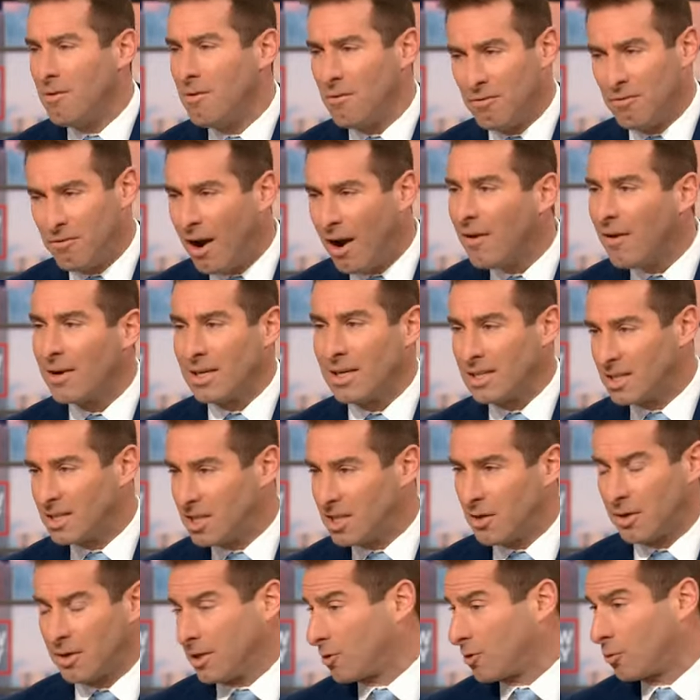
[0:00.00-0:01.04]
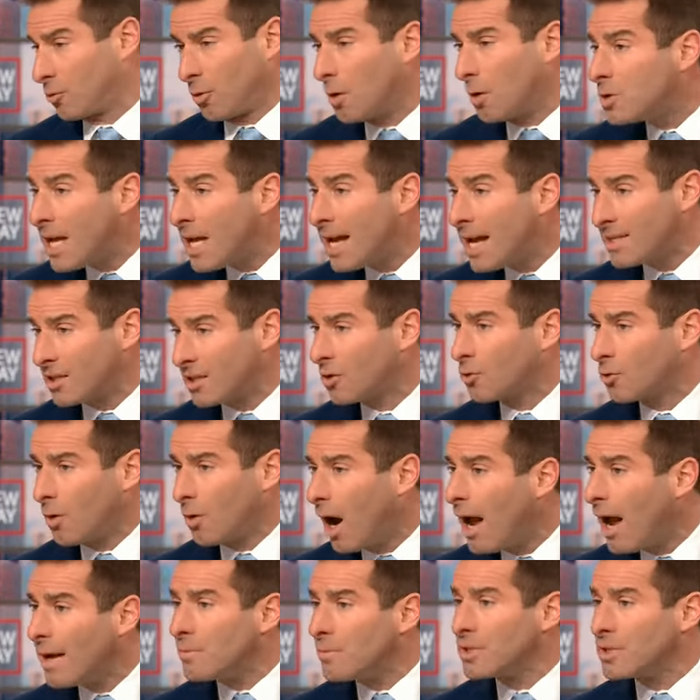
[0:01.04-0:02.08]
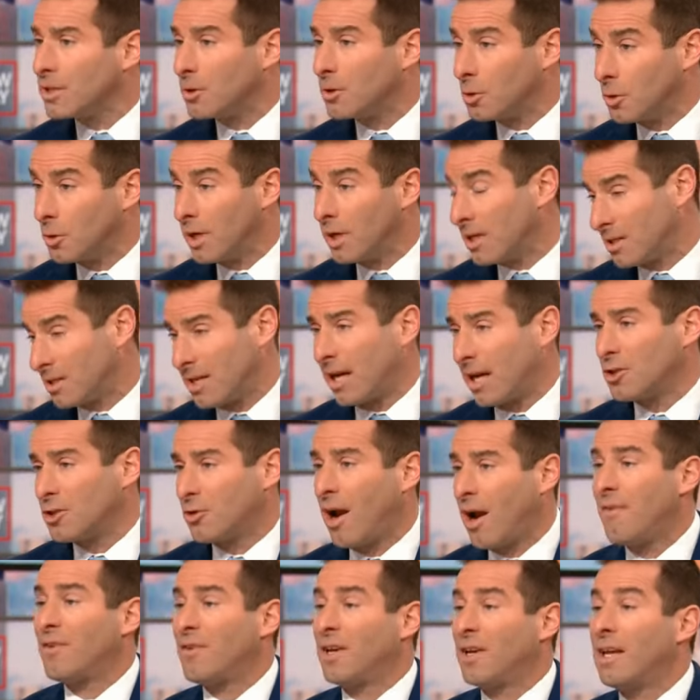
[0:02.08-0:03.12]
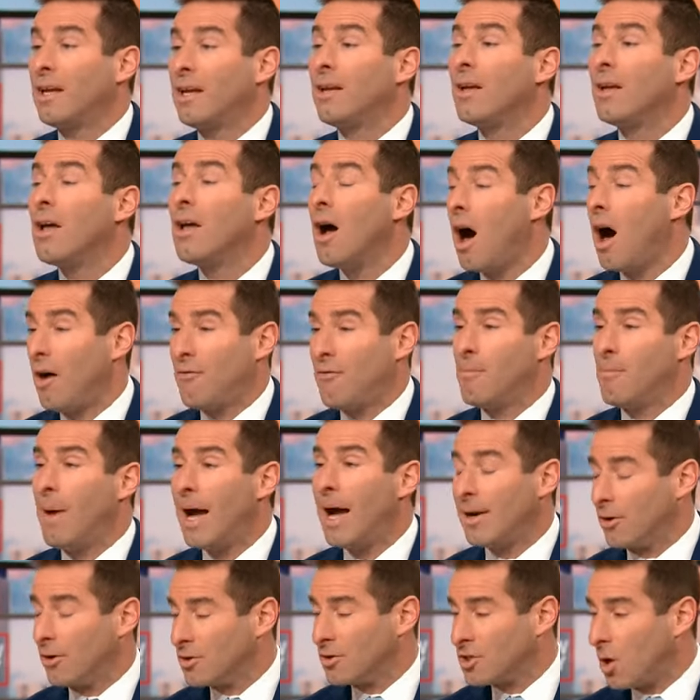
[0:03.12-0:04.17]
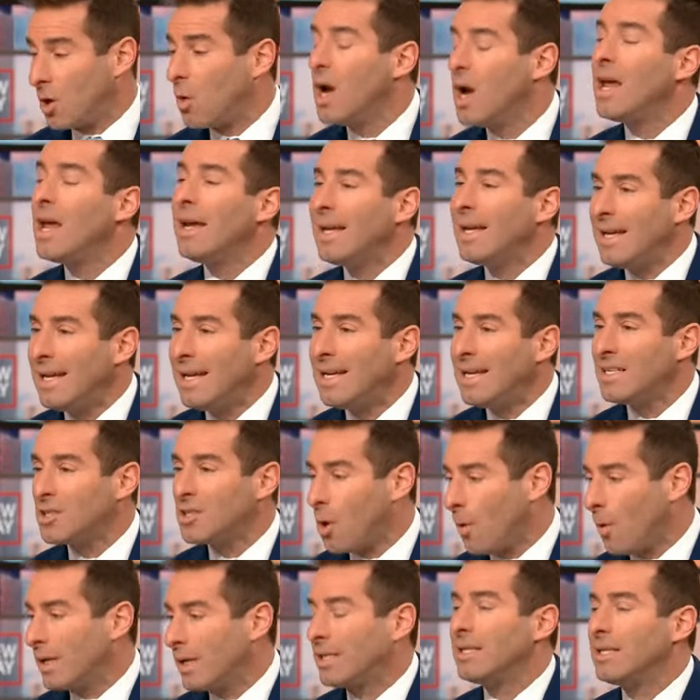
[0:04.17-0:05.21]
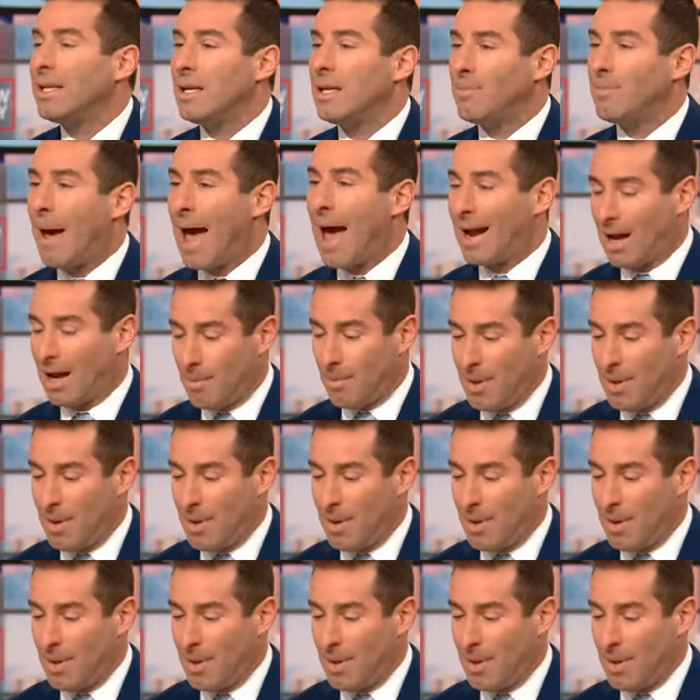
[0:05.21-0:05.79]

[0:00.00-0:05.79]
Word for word: very serious, grotesque crimes, including sex trafficking of a minor. So he's going to need backup.